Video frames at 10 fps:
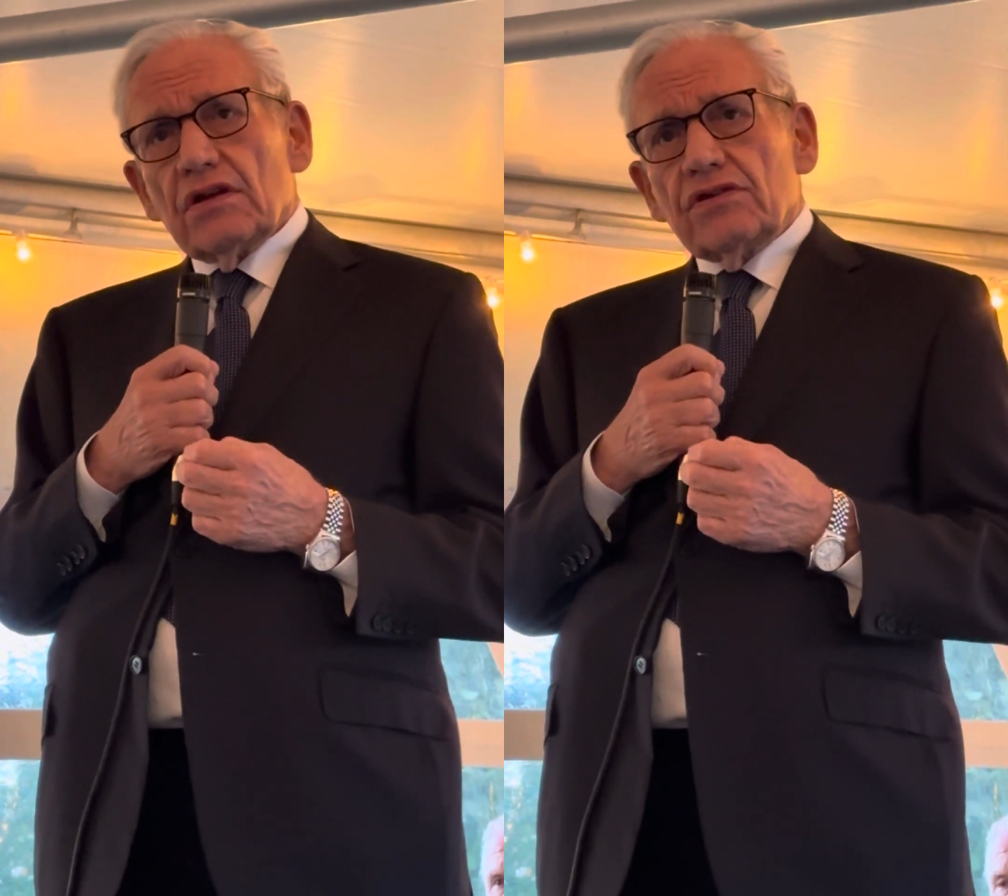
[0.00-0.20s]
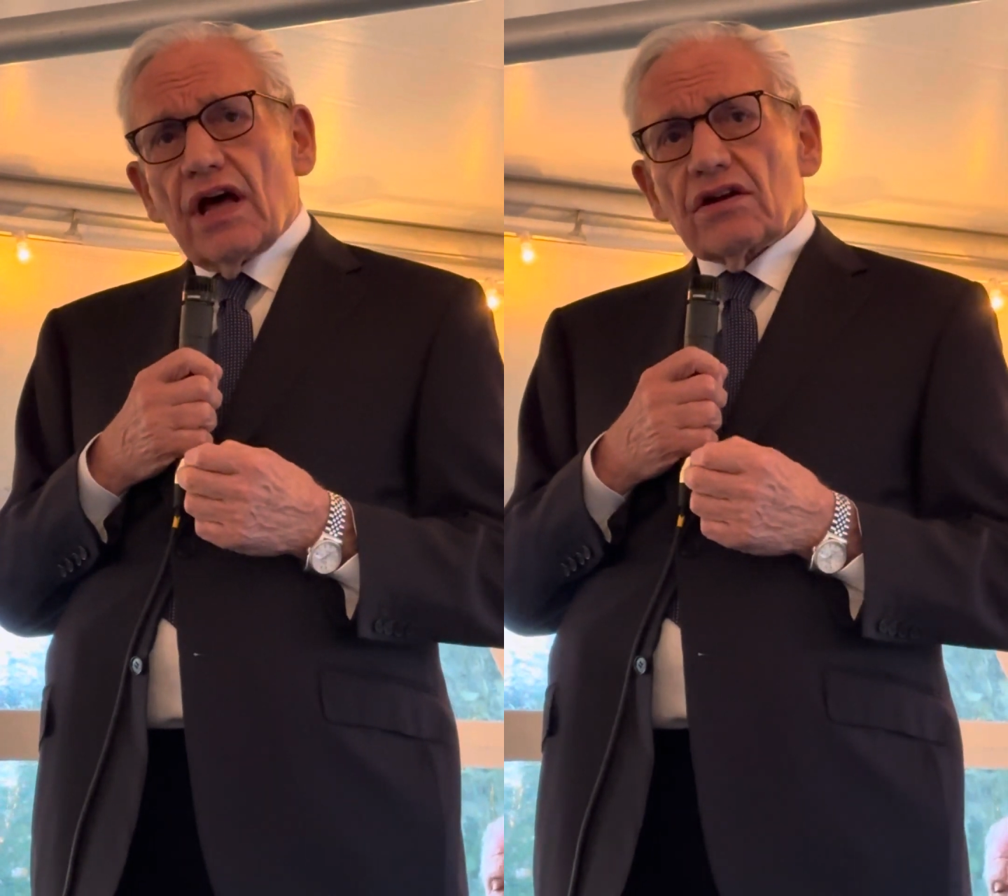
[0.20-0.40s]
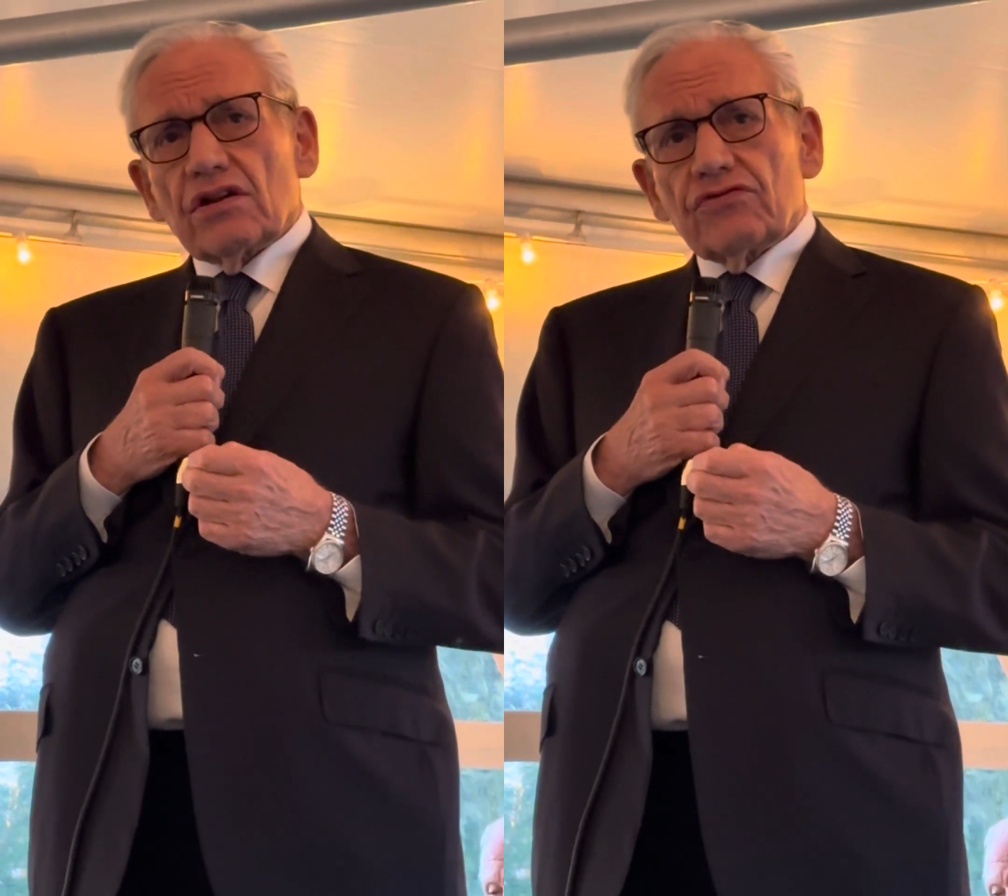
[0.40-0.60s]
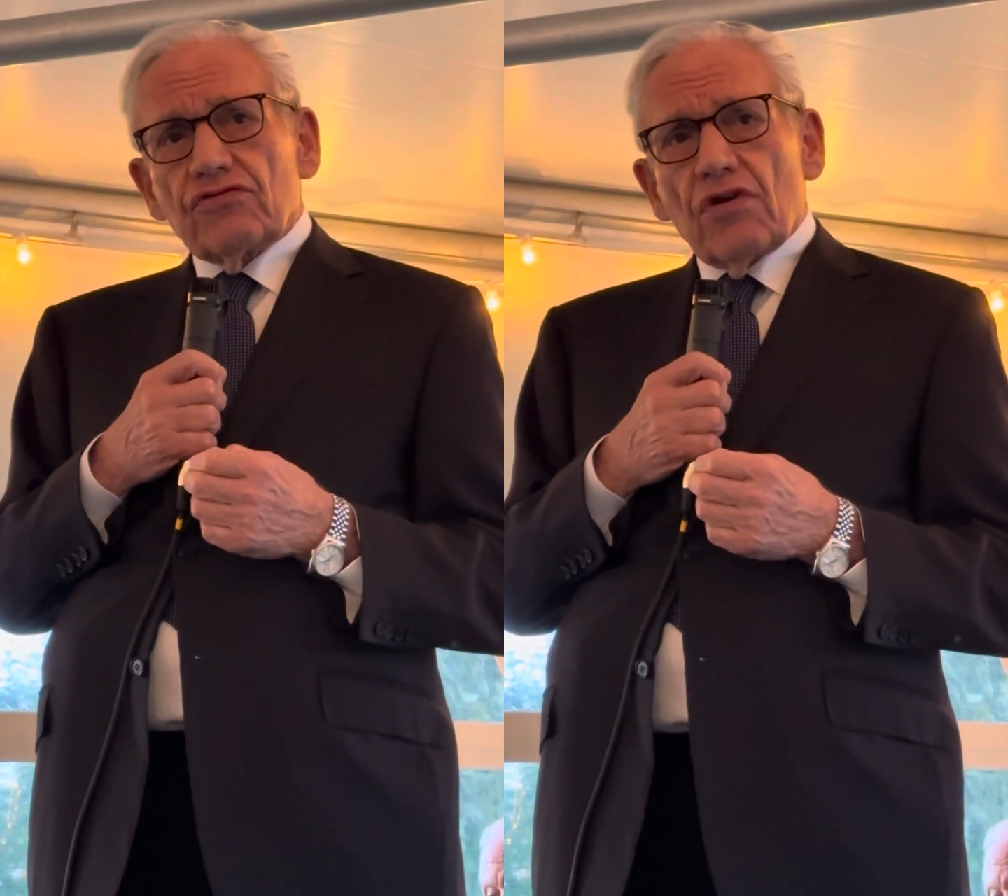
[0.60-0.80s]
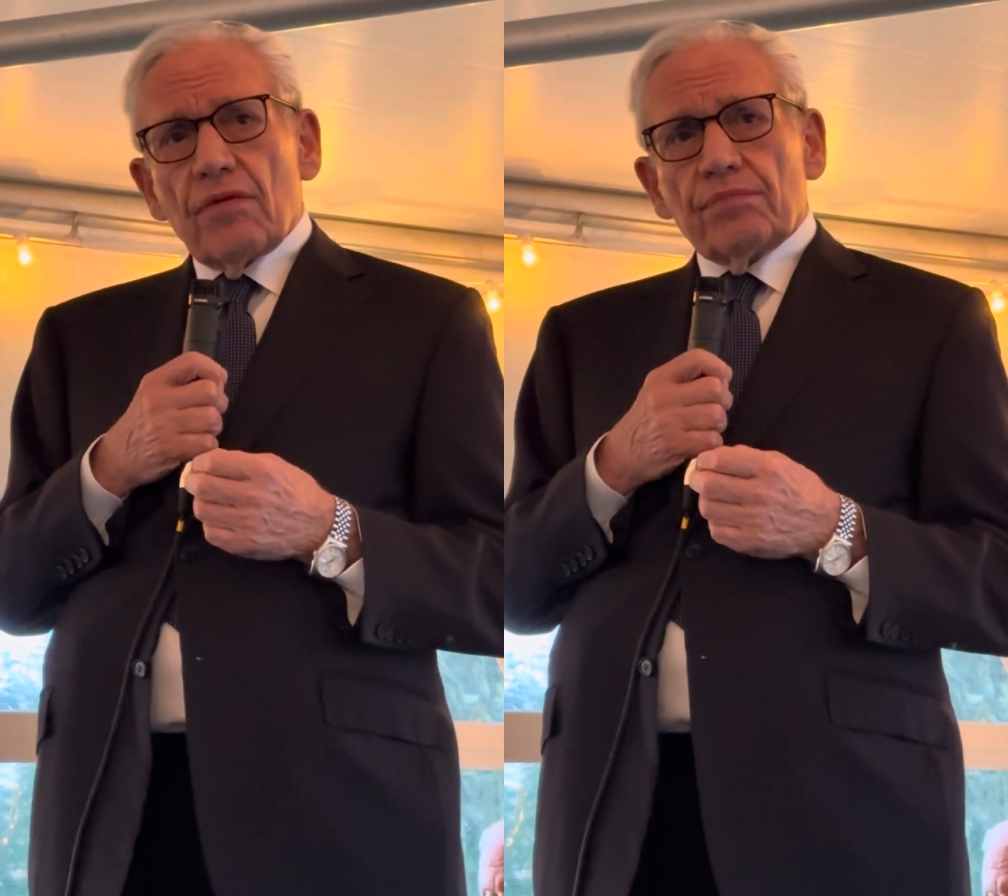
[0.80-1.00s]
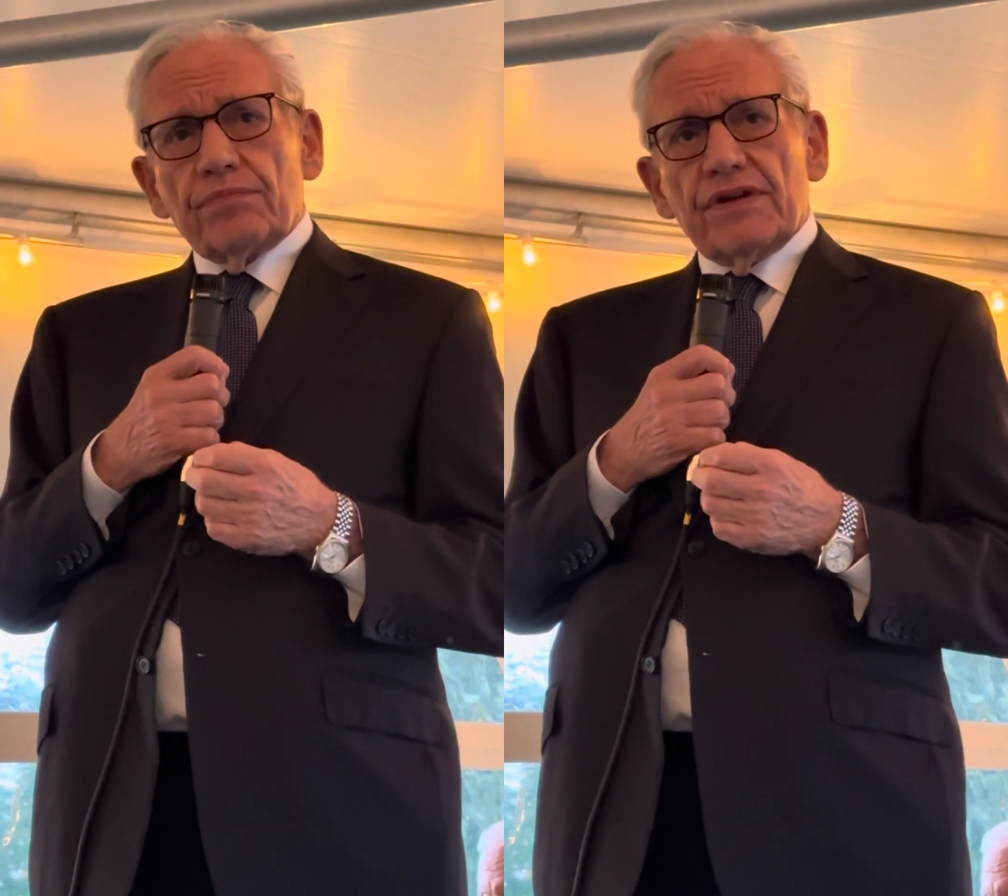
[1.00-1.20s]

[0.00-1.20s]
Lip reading: Donald Trump.